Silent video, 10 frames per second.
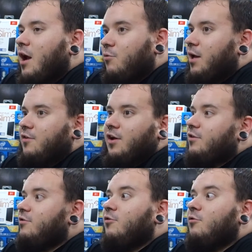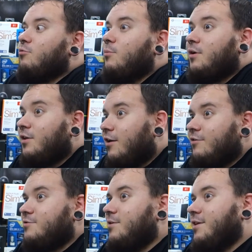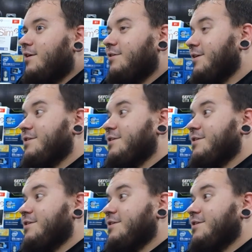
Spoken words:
Everybody gets like $2-3 million, something like that. Like,